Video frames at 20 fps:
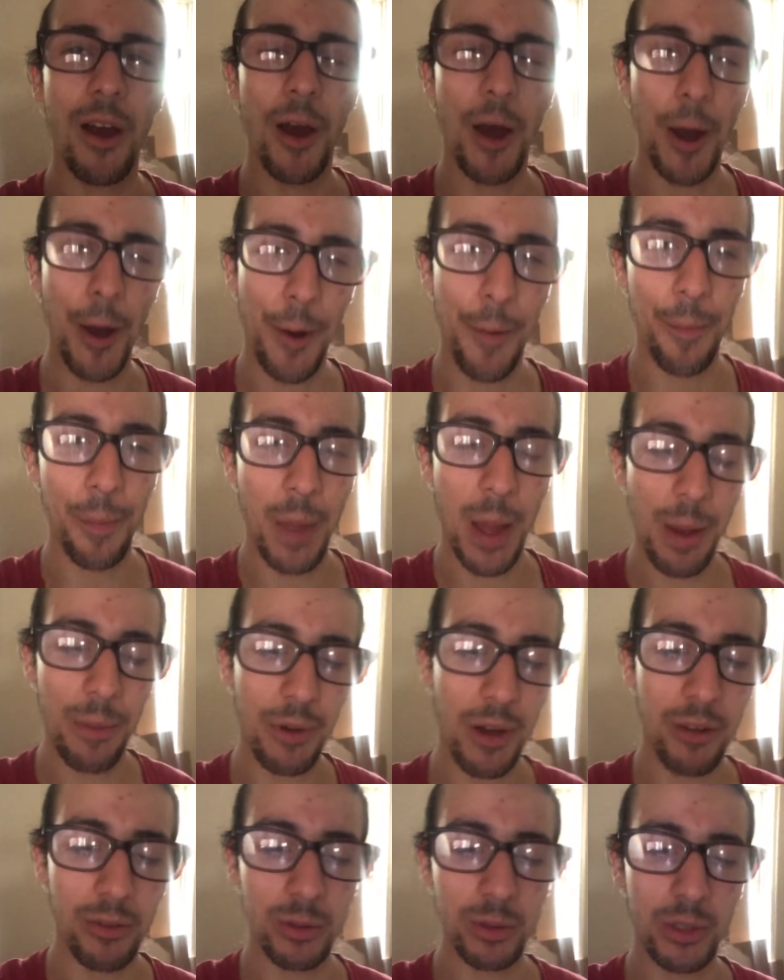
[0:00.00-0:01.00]
Um, I
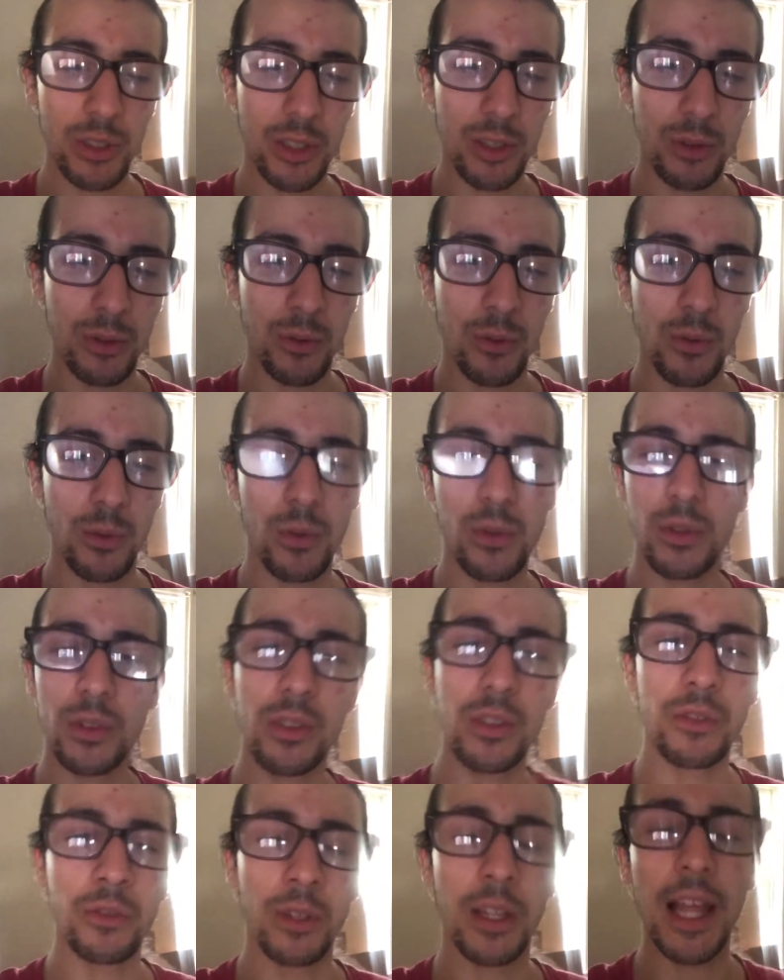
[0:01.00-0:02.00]
probably just
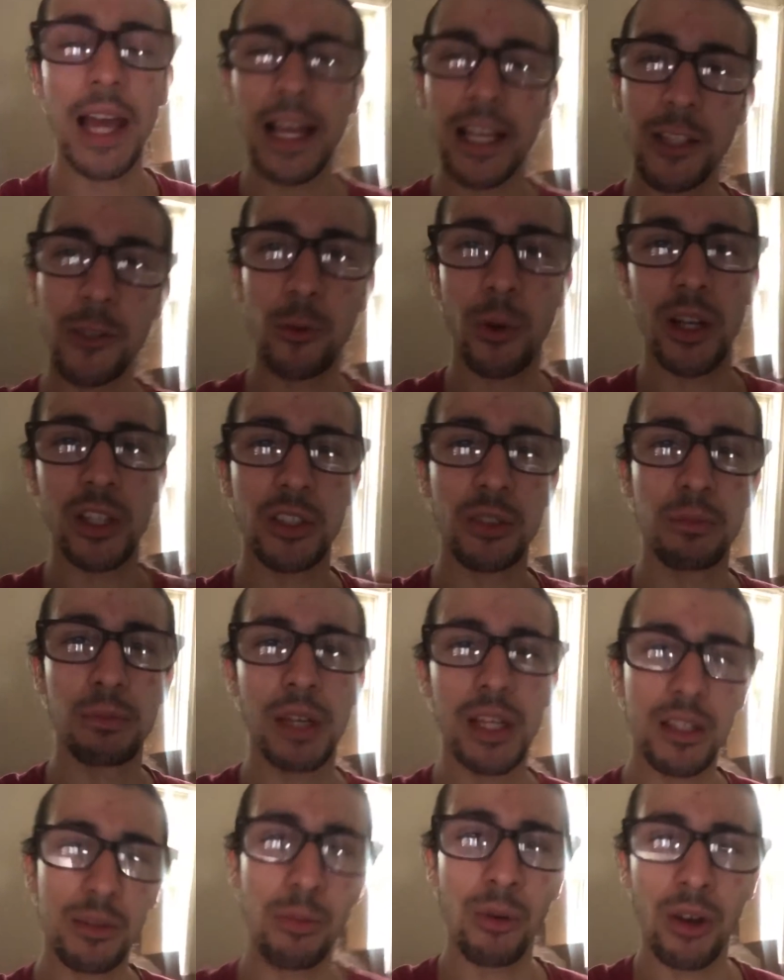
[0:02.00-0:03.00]
relaxed, watch some
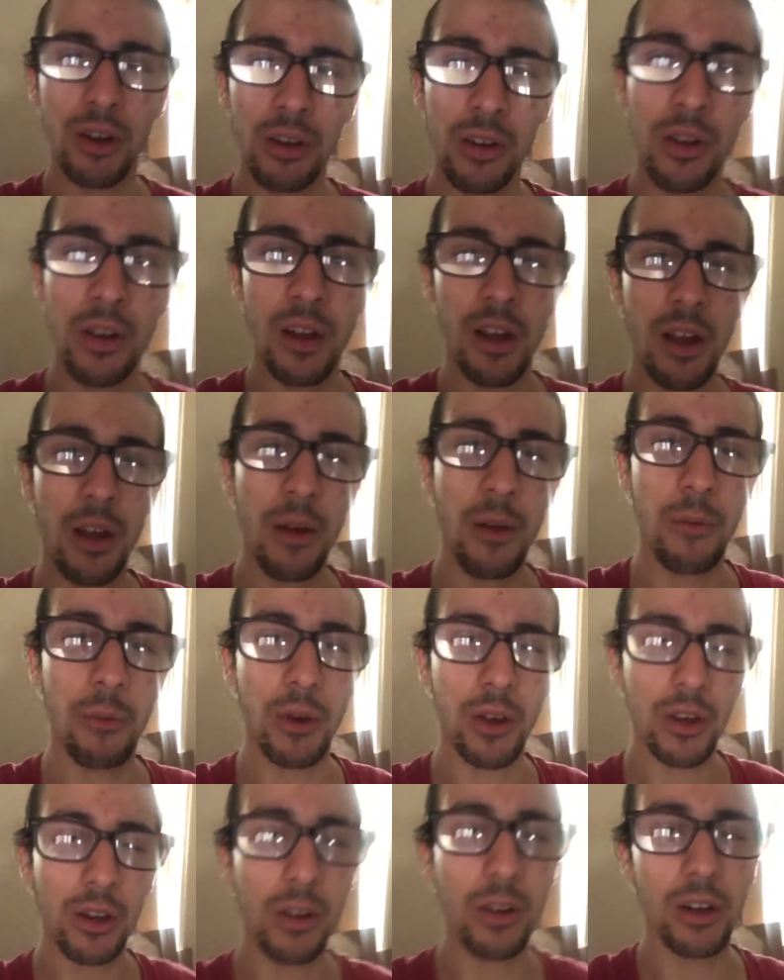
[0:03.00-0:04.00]
baseball.
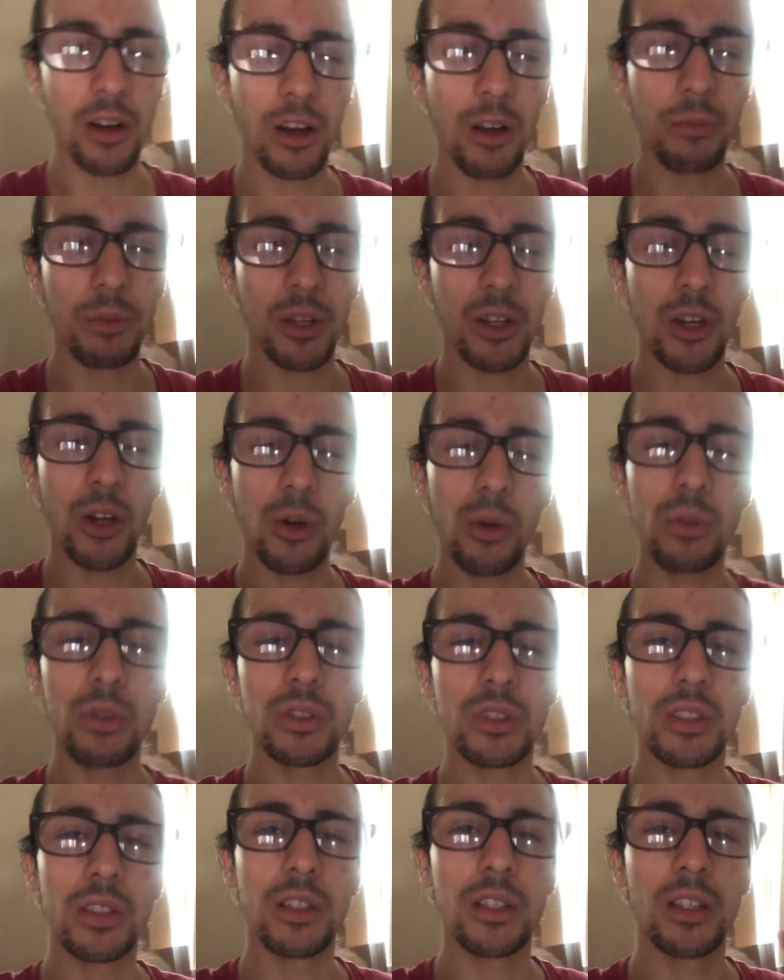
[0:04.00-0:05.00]
My, um,
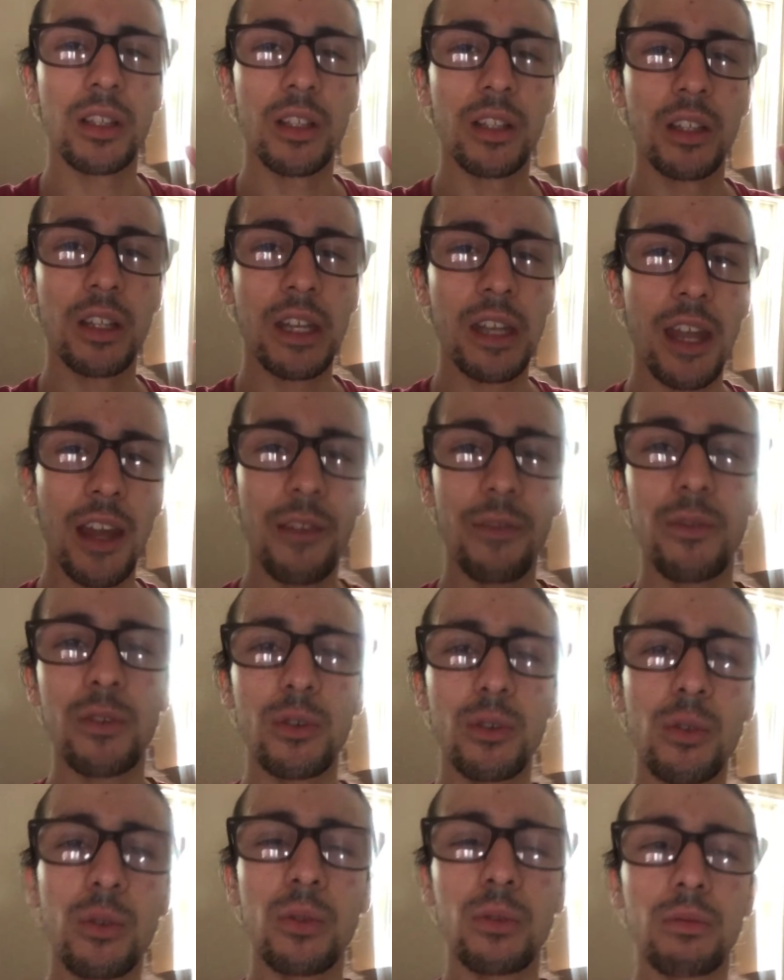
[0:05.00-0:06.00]
Nicole's
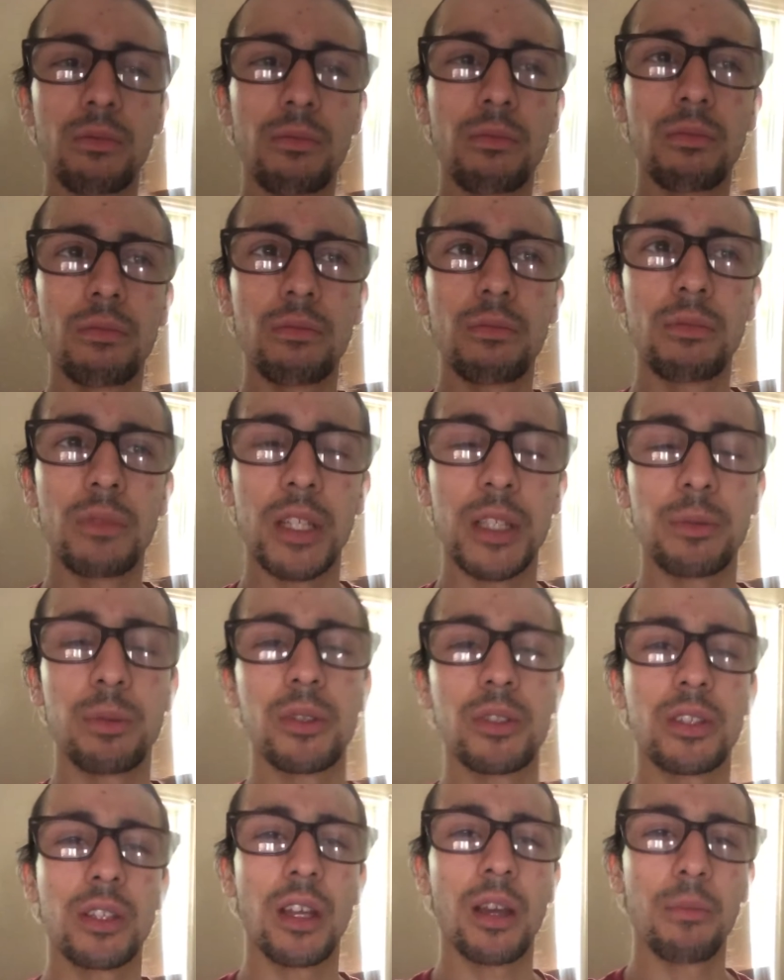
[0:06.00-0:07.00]
nephew is
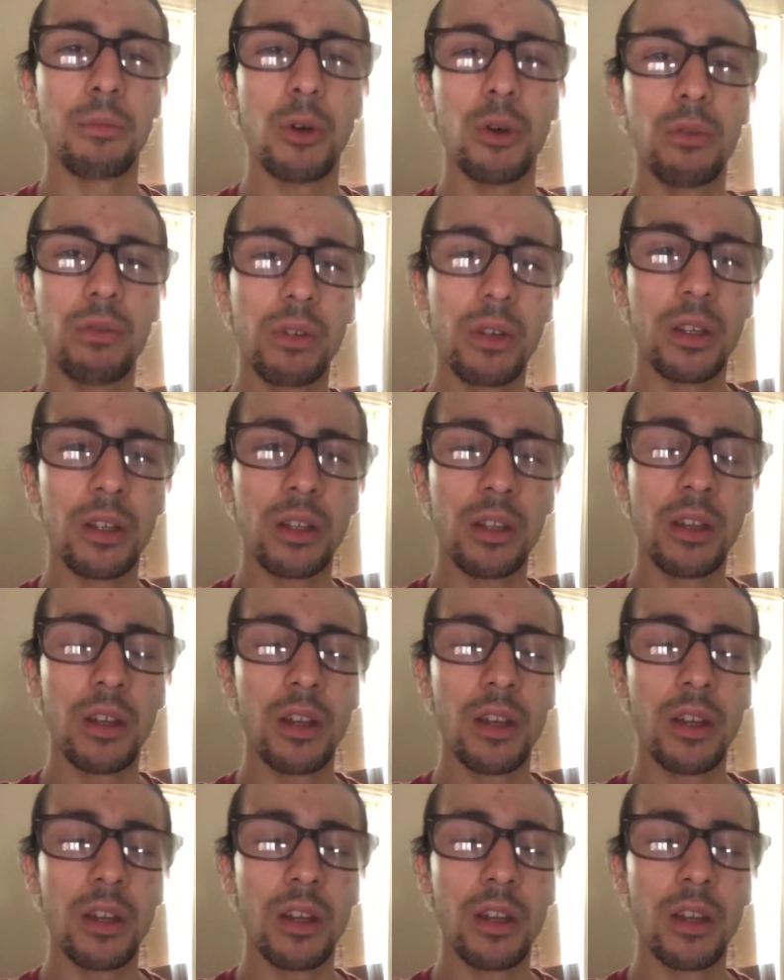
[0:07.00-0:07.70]
supposed to come over